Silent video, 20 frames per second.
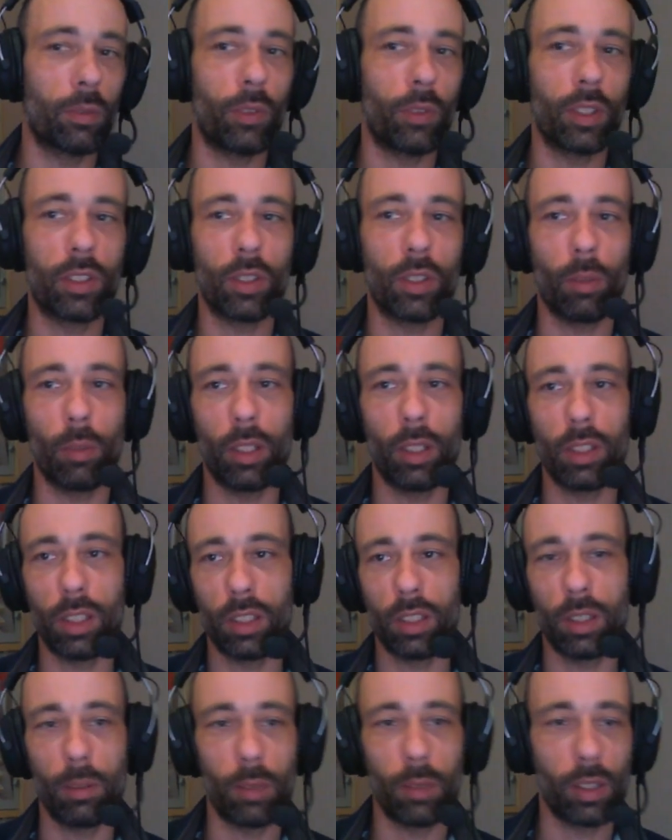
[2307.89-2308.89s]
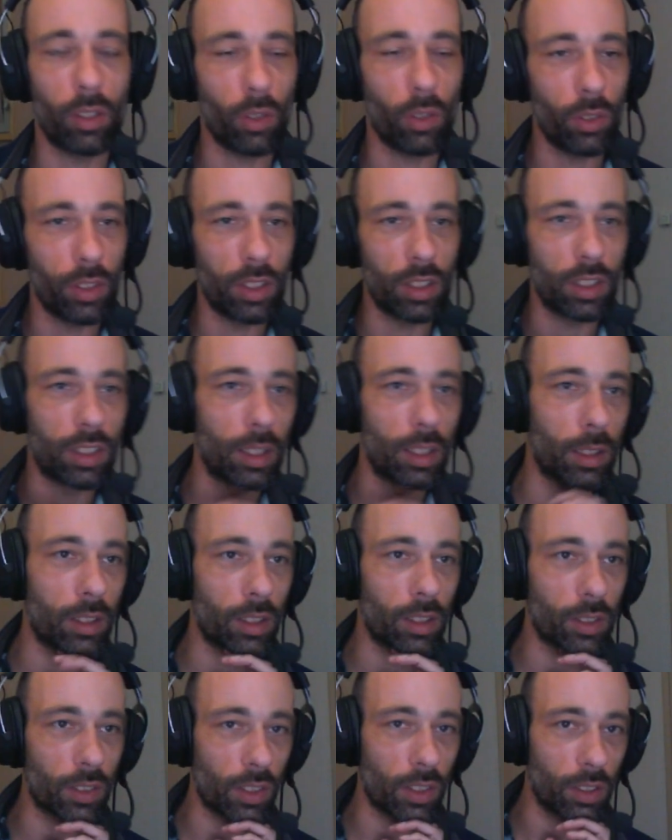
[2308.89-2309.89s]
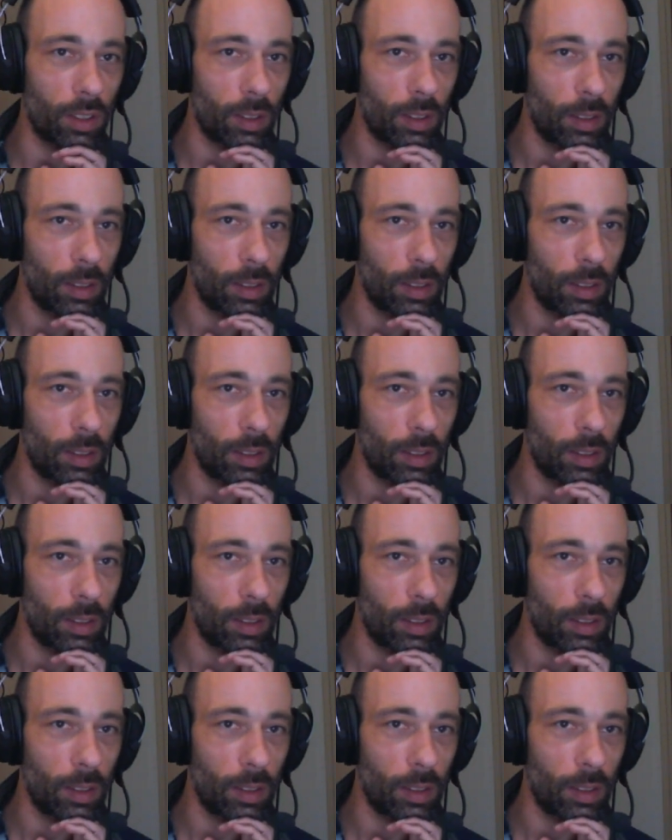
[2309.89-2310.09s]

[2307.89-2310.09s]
fits on my system. And all these details.